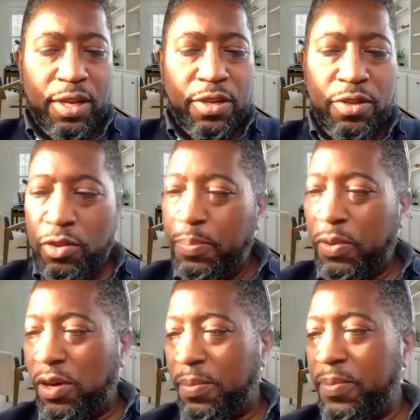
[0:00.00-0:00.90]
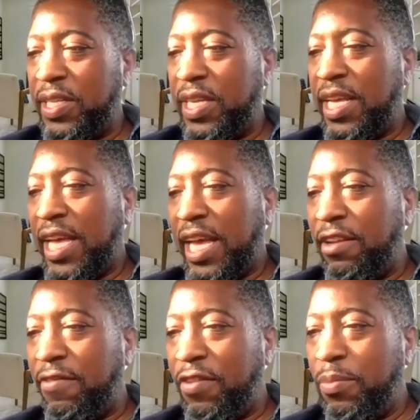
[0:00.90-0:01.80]
new poems and
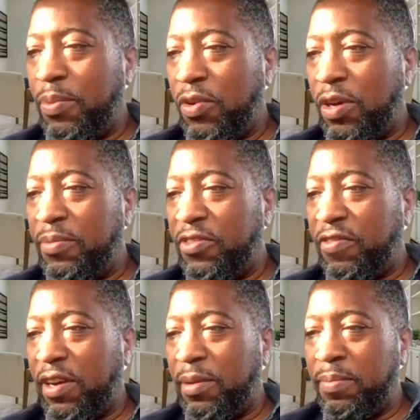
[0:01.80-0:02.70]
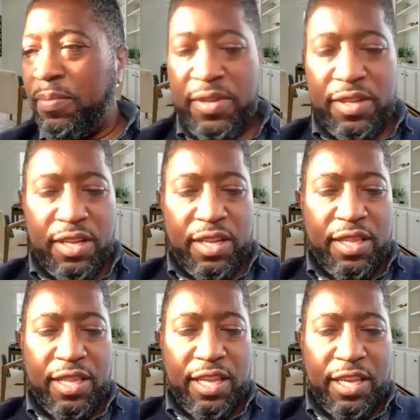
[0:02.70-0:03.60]
a few poems from
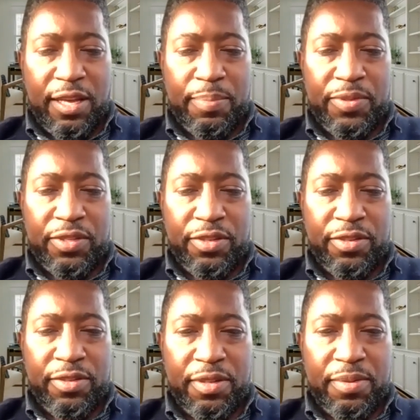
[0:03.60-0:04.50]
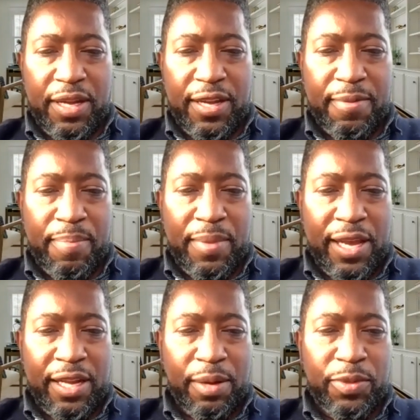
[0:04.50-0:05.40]
the absurd uh,
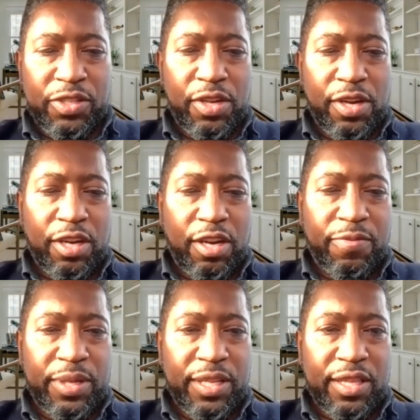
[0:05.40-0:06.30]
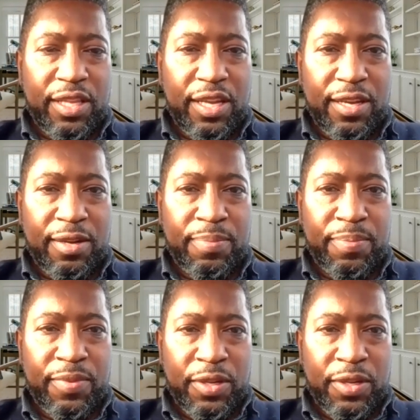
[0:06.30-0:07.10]
man. I'm gonna start off with um,